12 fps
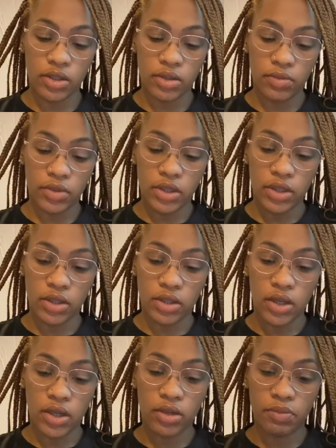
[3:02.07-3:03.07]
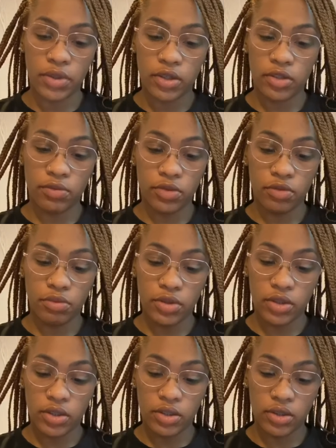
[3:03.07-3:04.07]
within the lock, because when you put
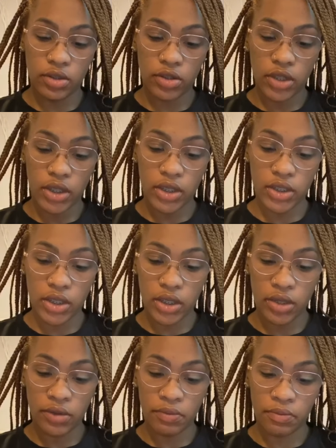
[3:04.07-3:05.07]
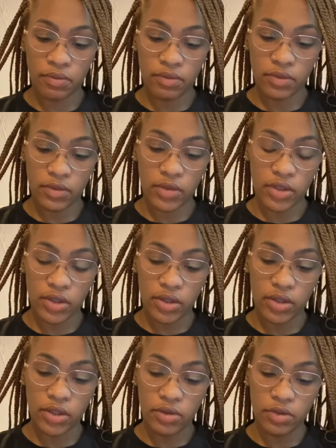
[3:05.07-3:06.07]
these in your client's hair,
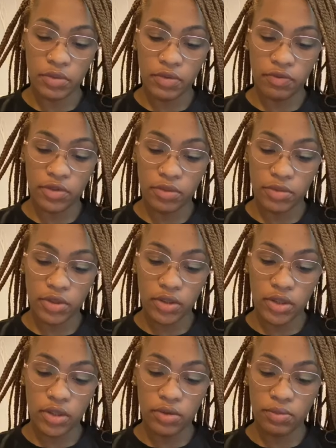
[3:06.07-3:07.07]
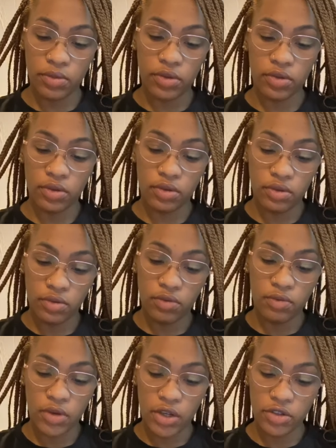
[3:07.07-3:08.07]
they're going to be flimsy, and then when you
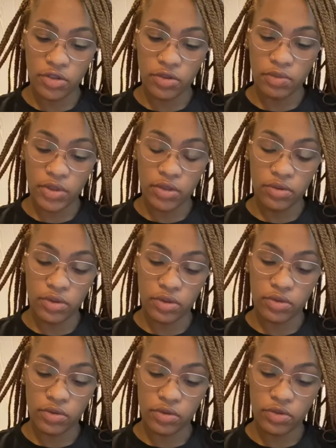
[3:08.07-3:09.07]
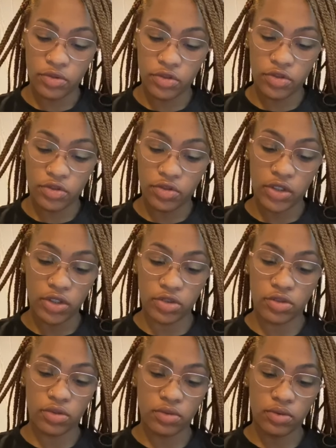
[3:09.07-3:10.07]
wash them, they're going to
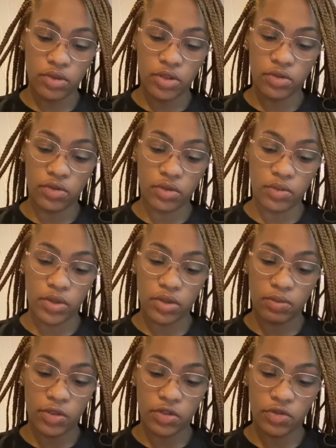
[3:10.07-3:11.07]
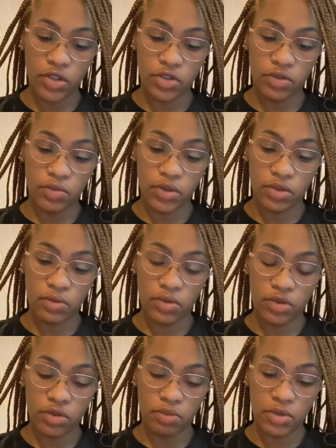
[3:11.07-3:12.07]
stretch. You don't want them to stretch. You want them
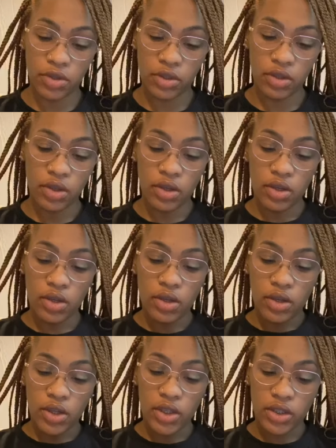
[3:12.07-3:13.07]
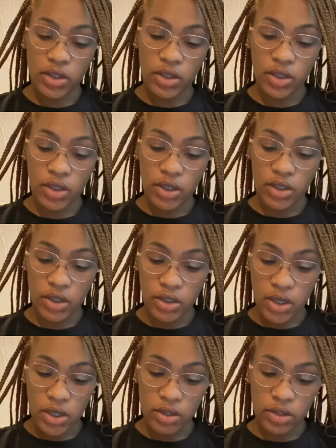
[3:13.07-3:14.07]
to be as thick and
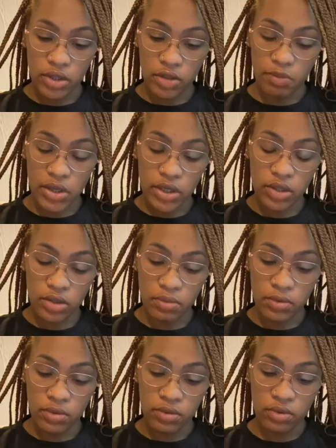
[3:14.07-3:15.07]
solid as possible.